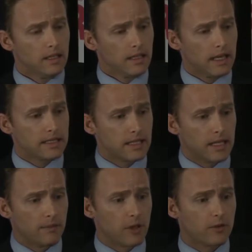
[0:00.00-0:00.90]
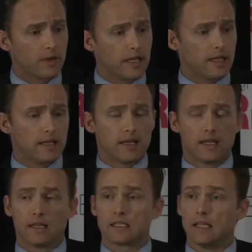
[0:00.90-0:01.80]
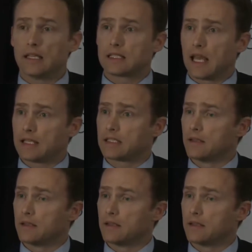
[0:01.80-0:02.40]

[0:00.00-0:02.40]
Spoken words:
Case study number 3, in this case,